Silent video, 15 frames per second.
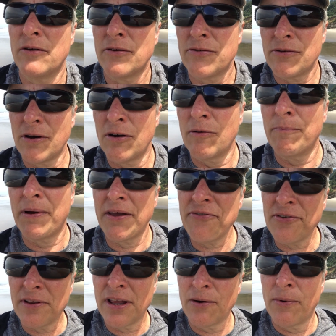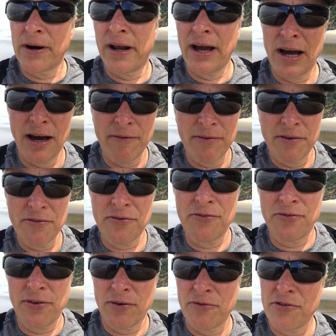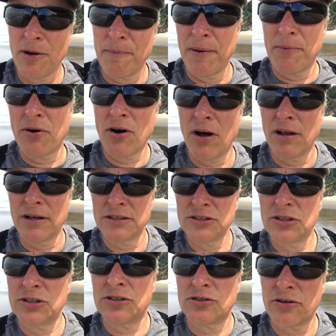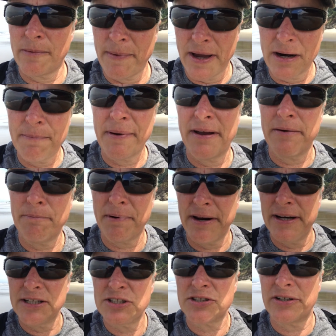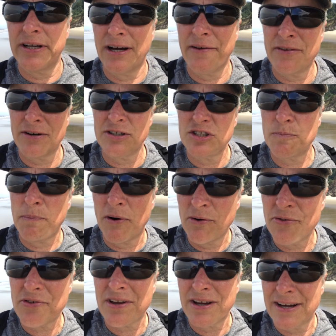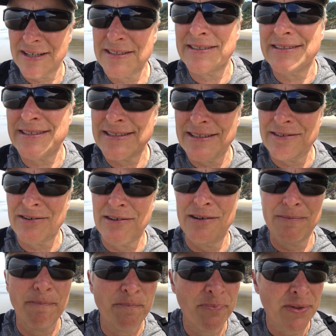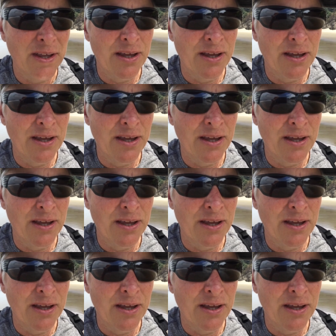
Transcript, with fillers: So basically what I have is some people call it traumatic brain injury, others post-concussion syndrome.